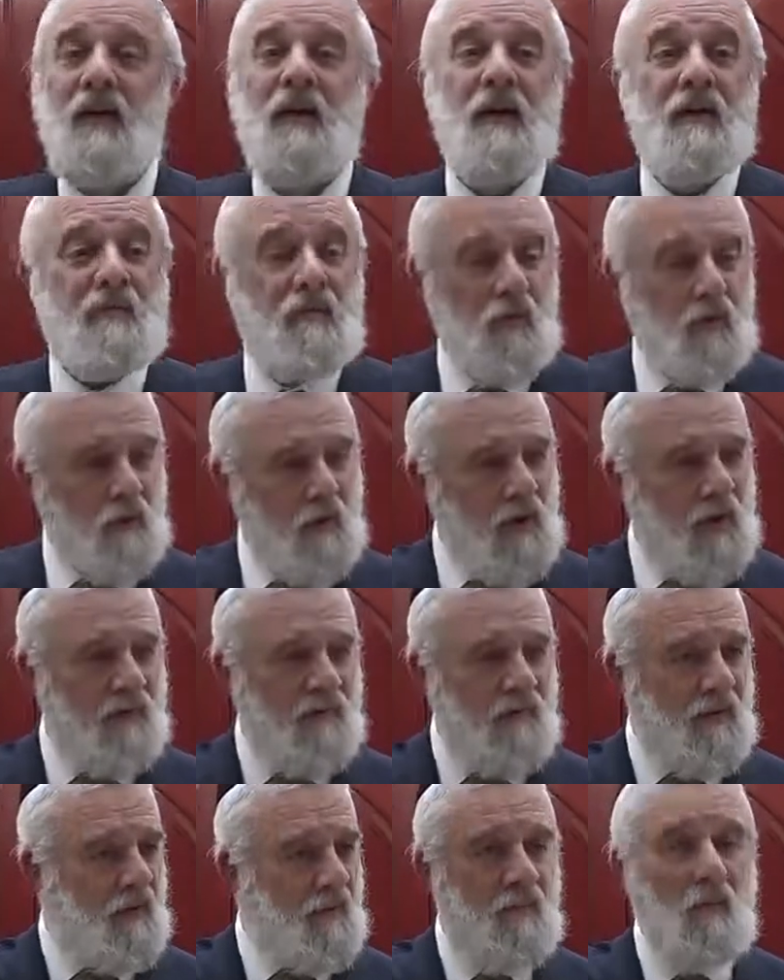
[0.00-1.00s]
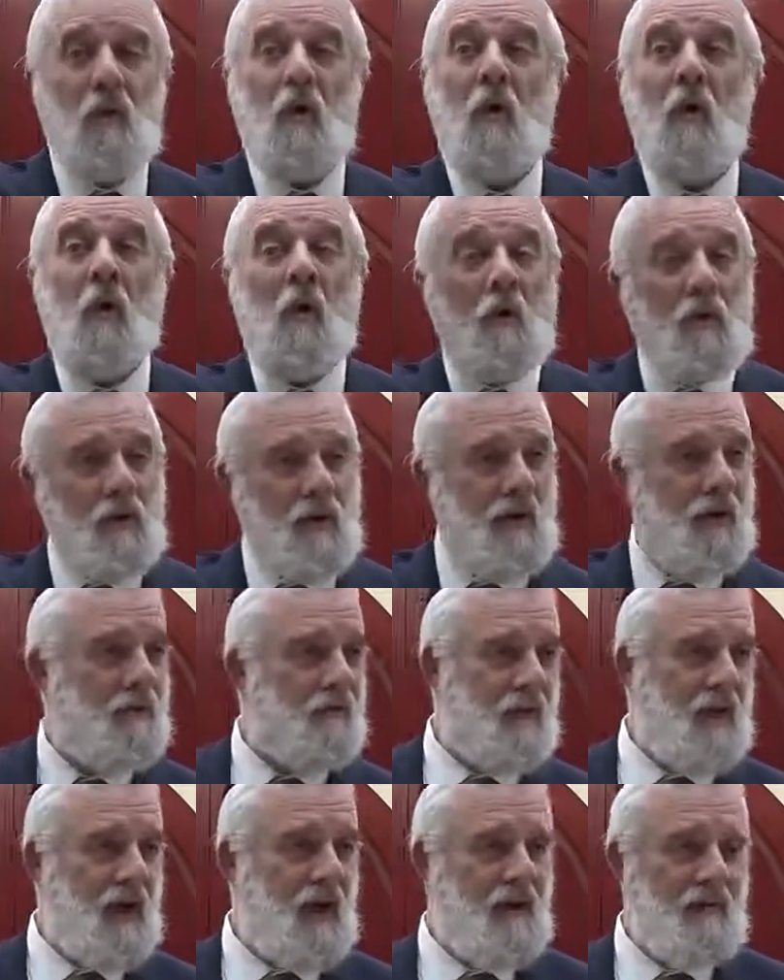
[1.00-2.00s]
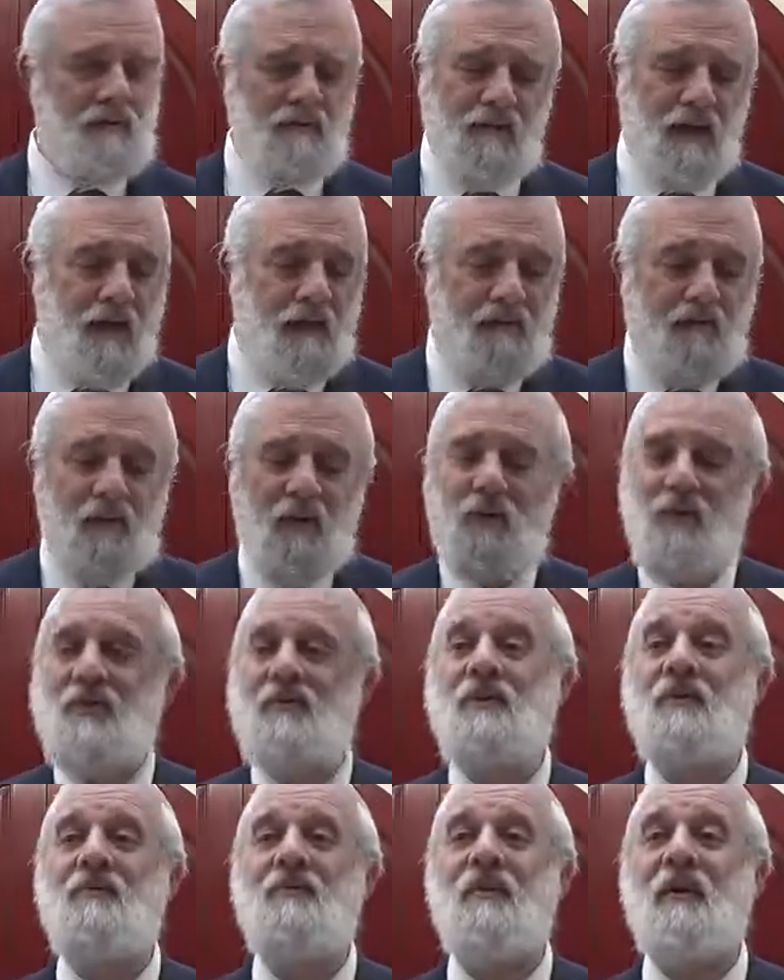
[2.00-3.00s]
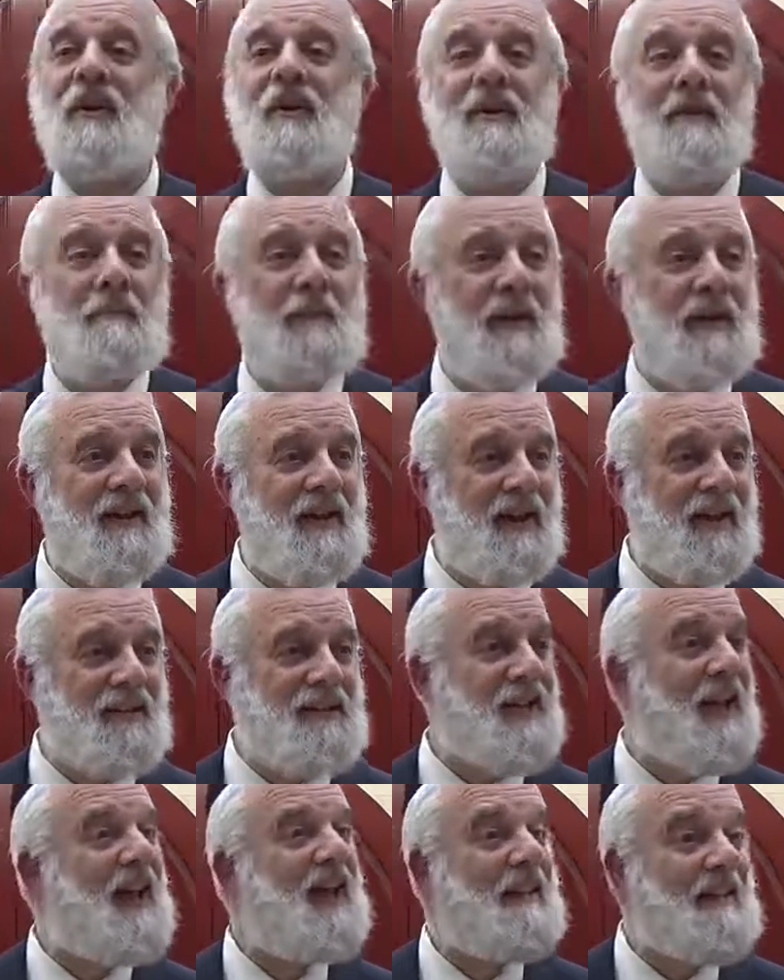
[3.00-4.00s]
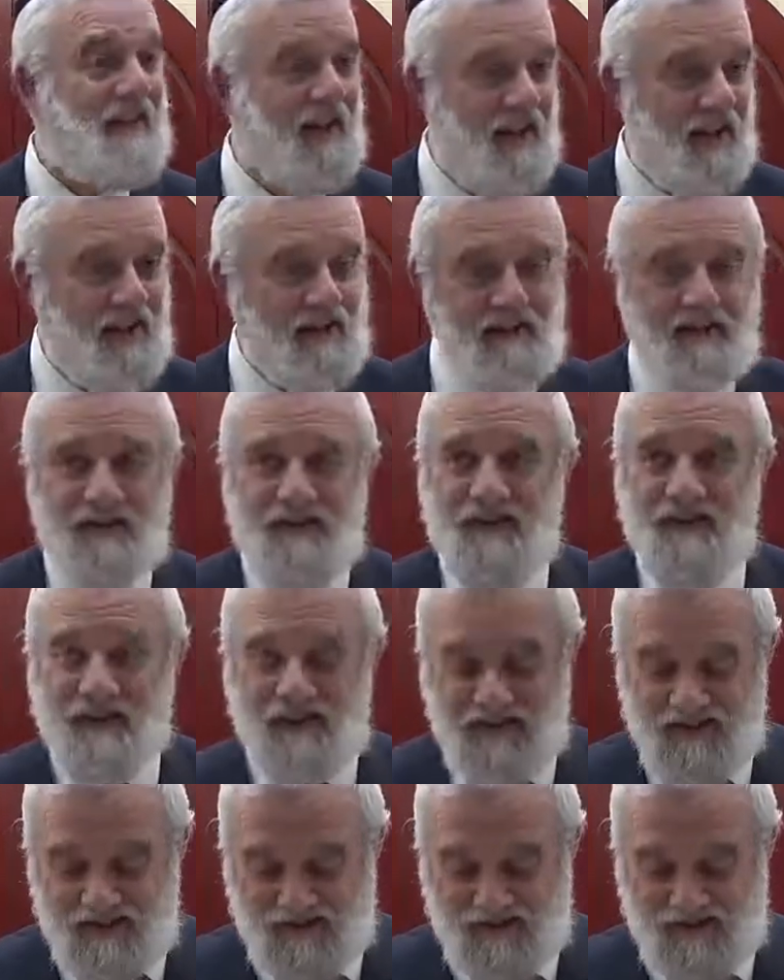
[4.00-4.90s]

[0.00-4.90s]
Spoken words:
If you're really fearful only of God, you have no reason to fear anybody else, anything else.